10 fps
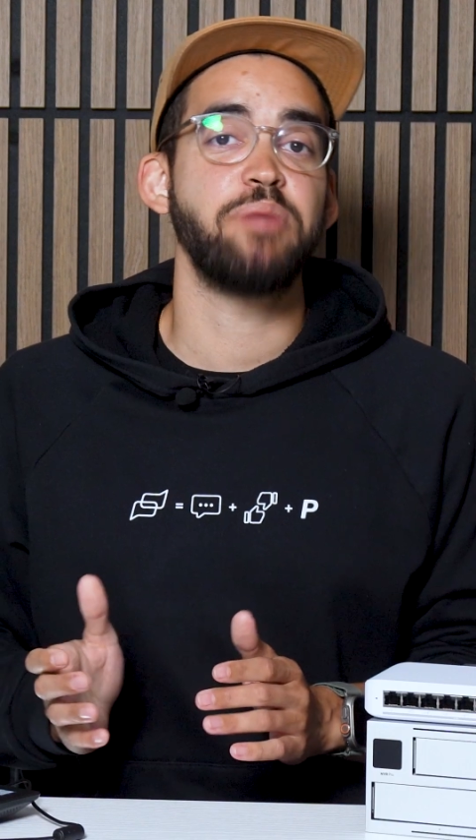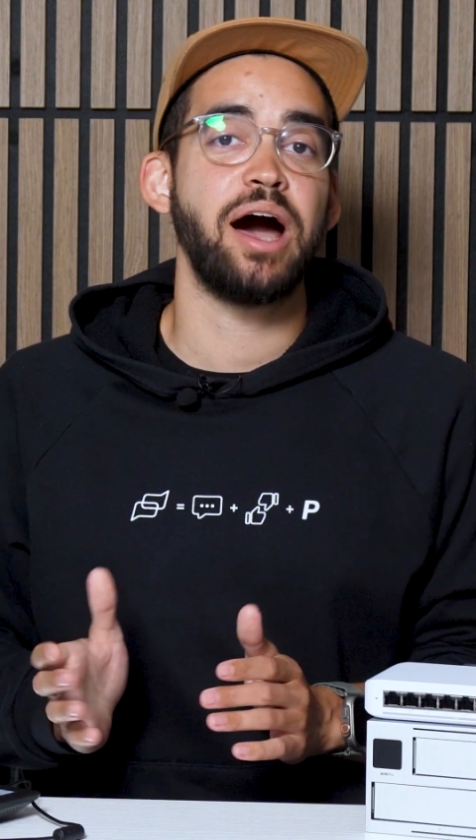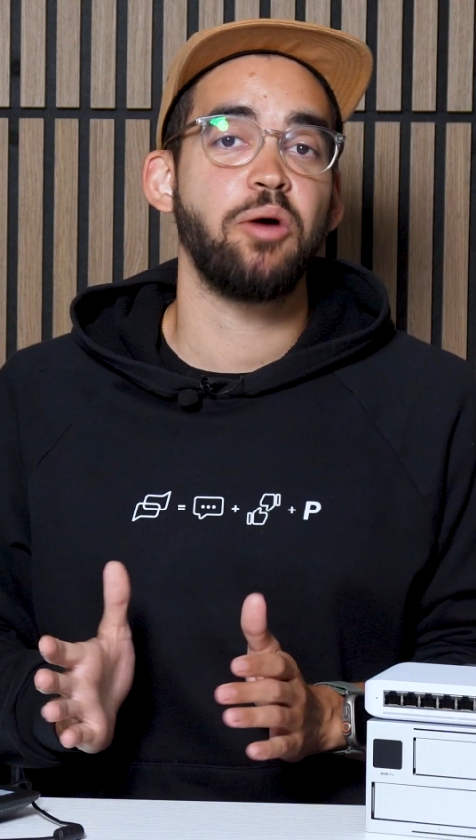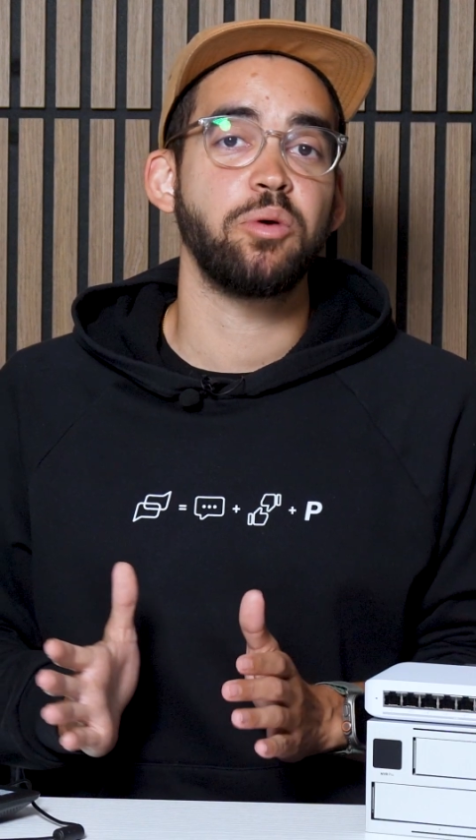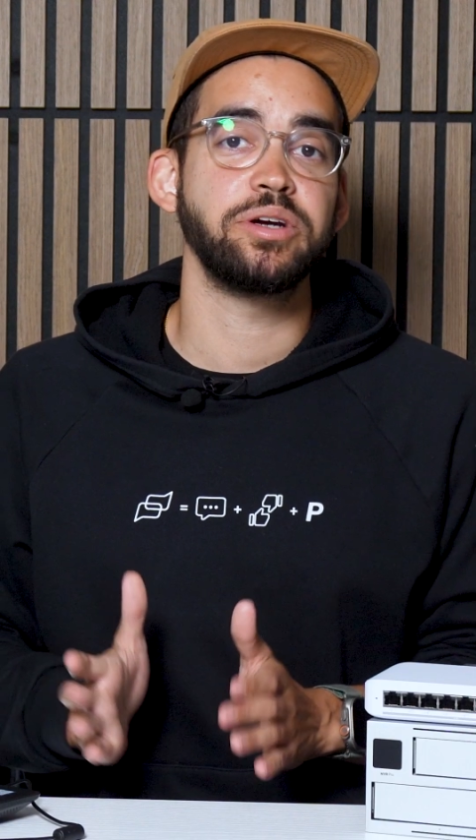
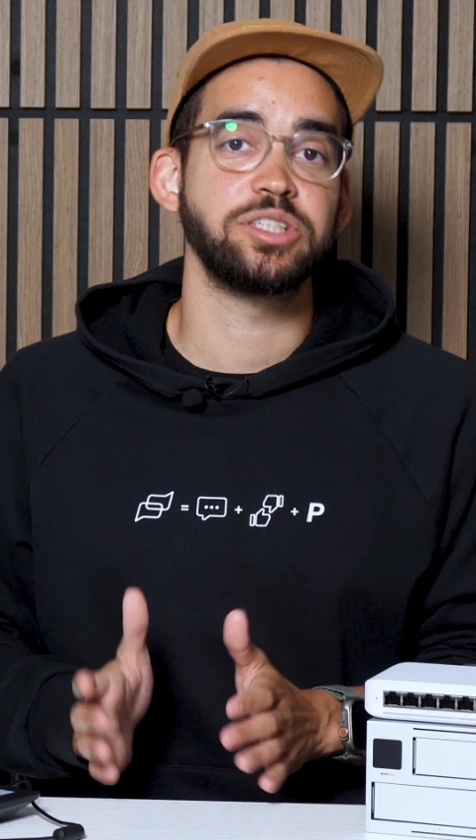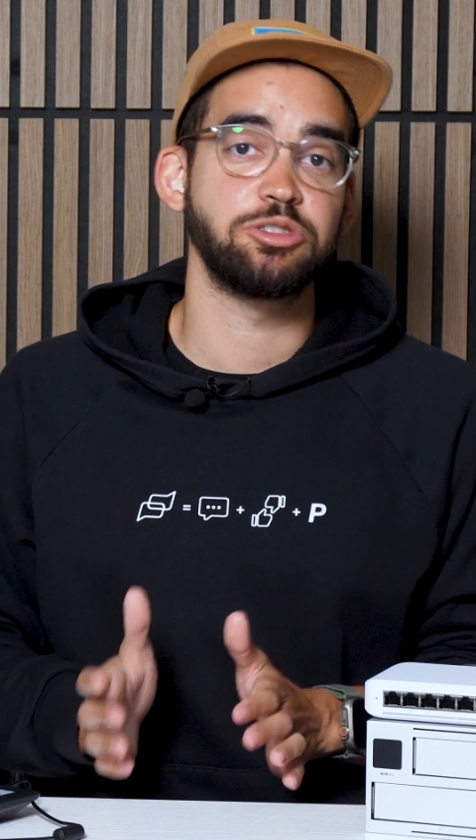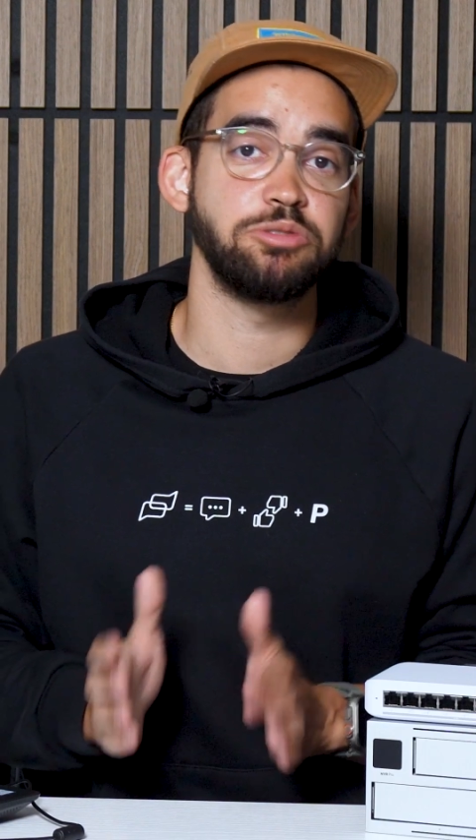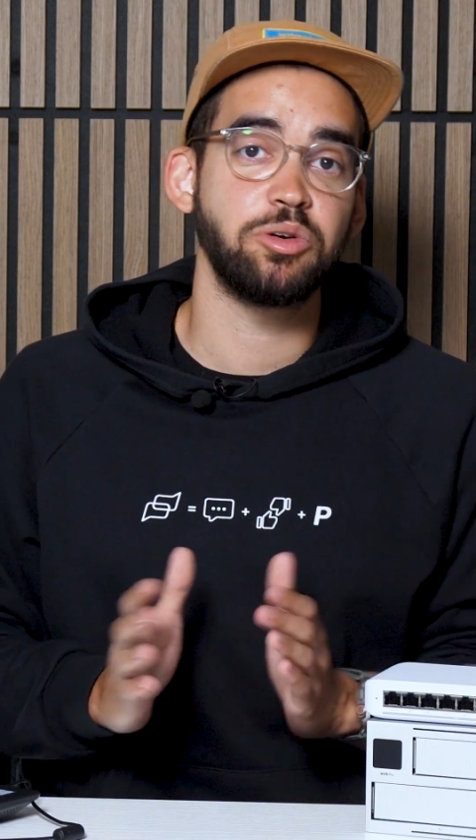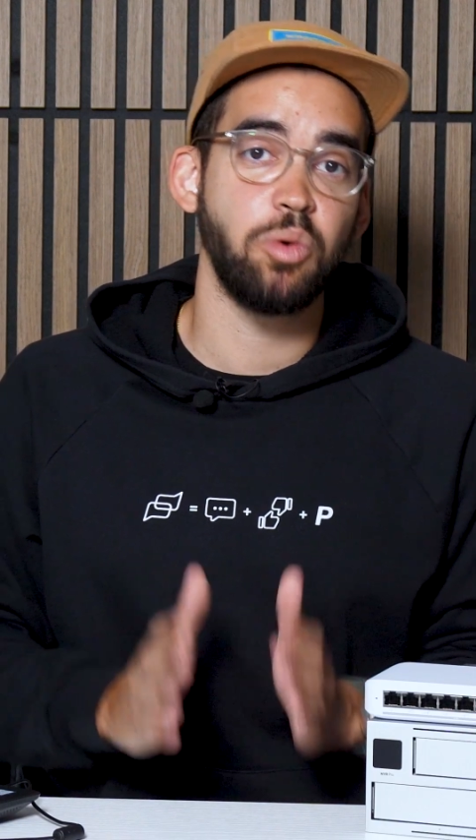power
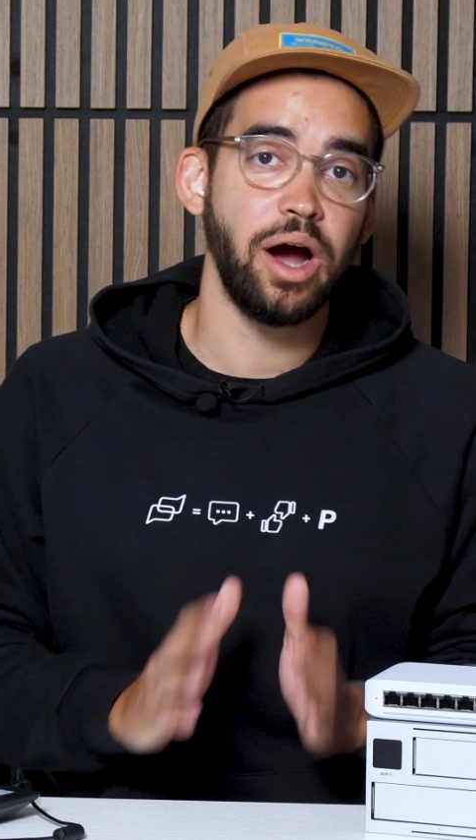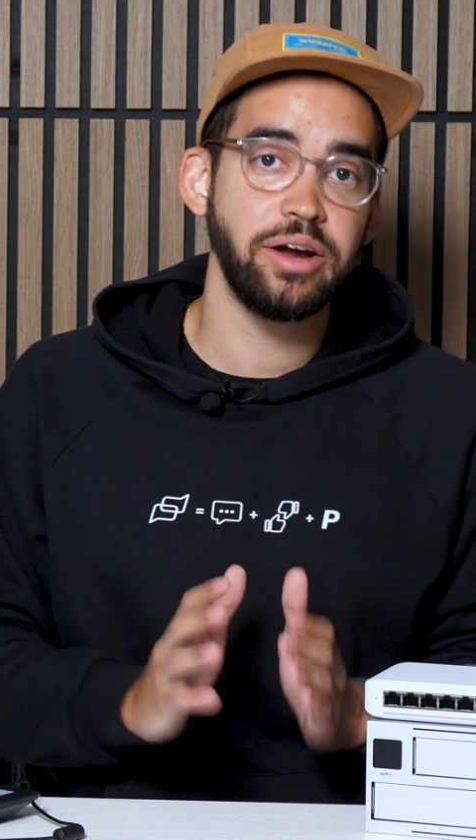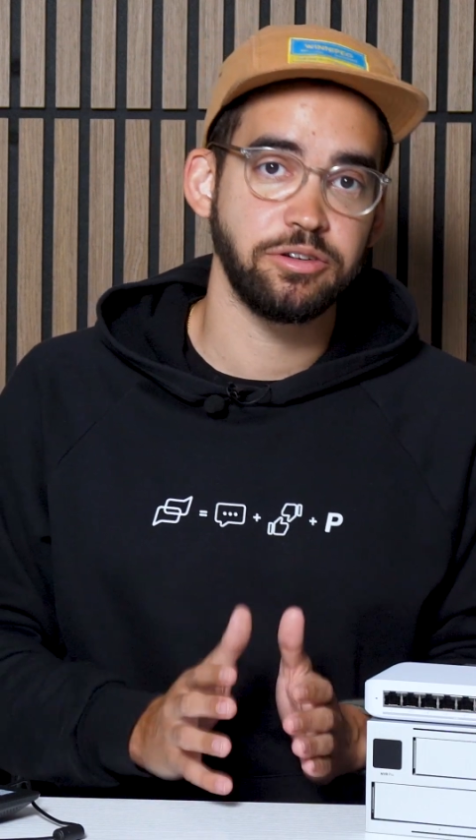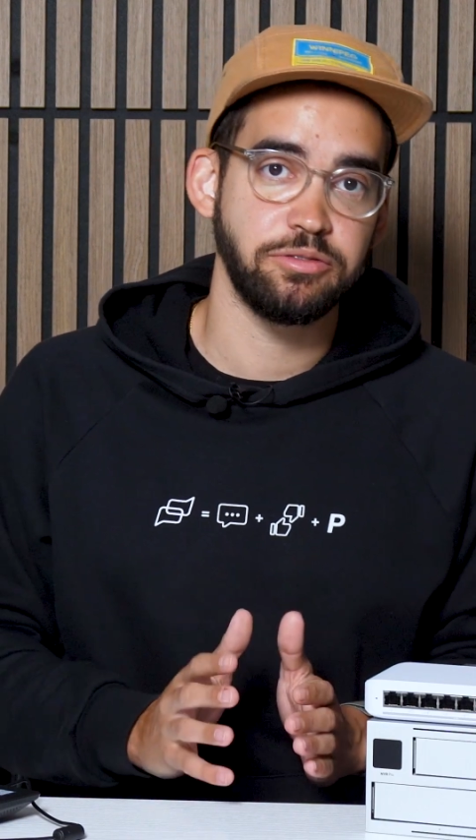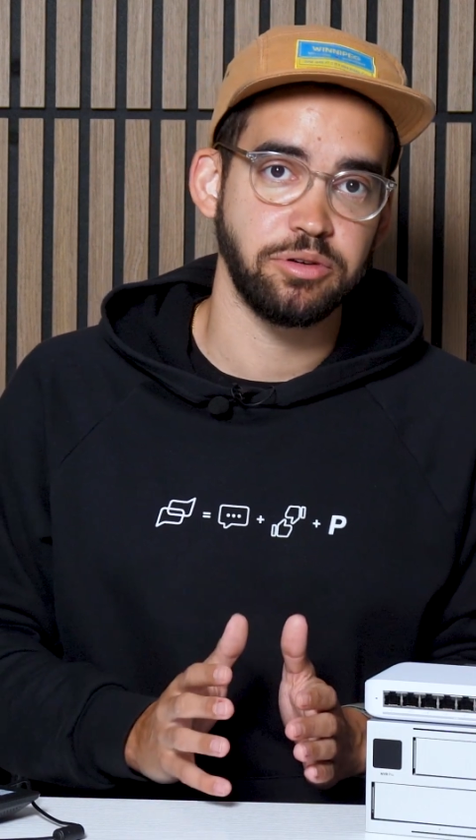is
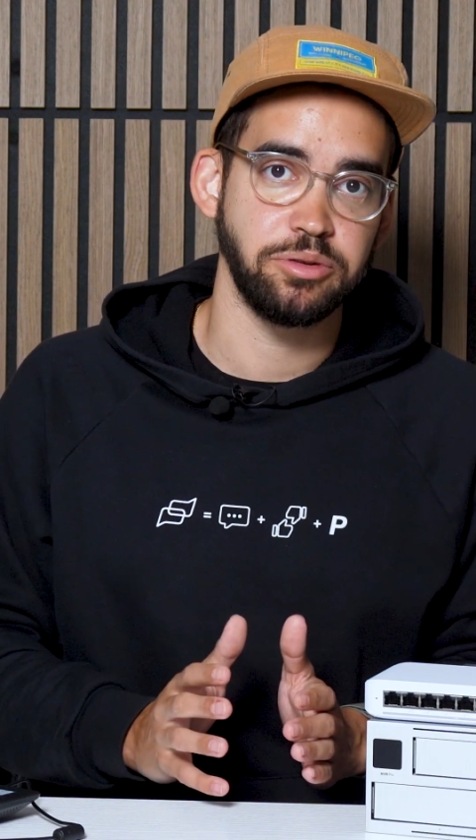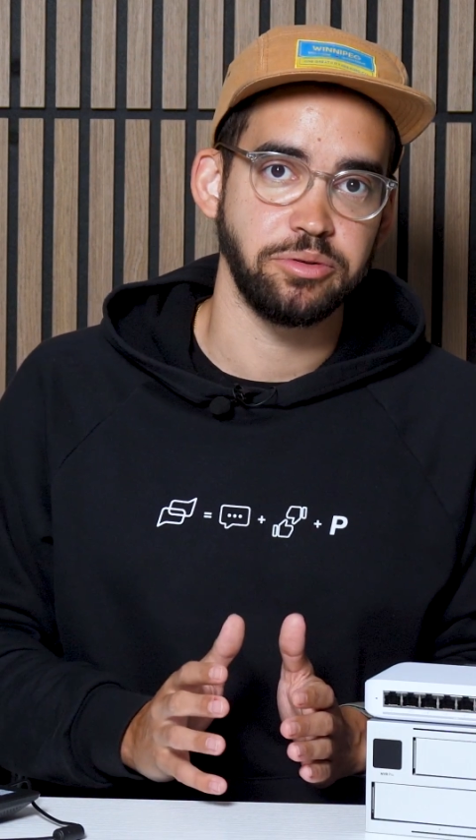required for